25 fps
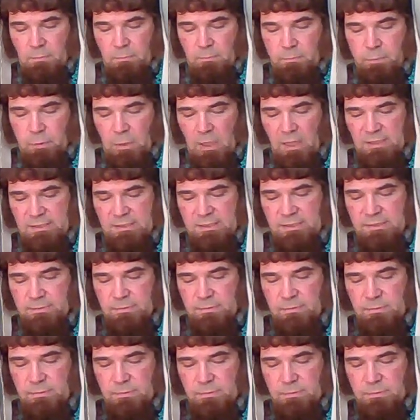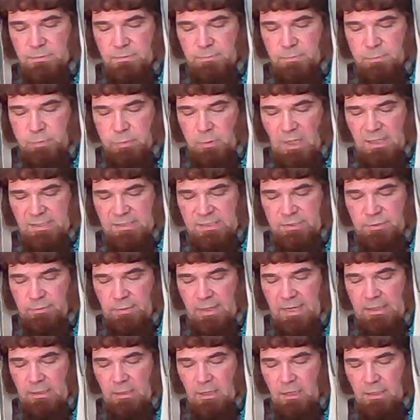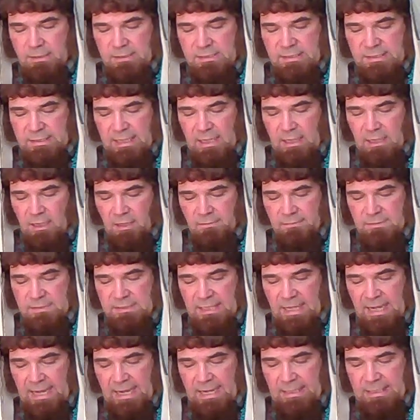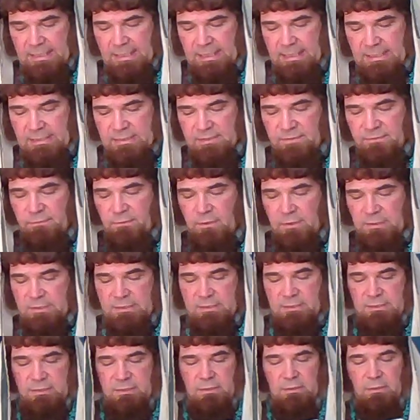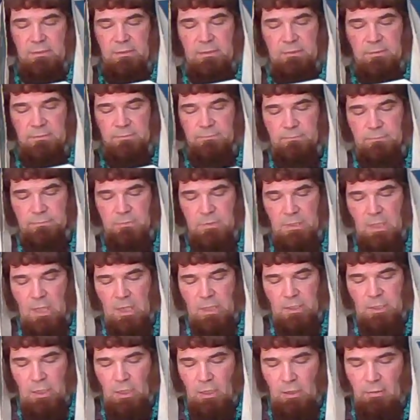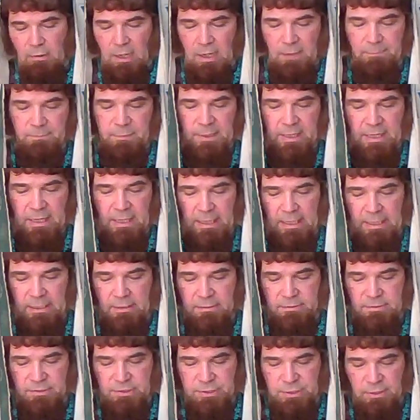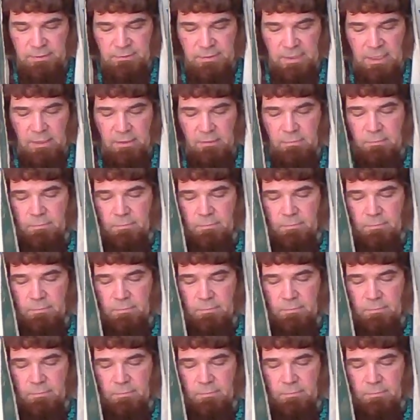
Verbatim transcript: Prost, prostrate ourselves at his footstool. Go up, Yah, to your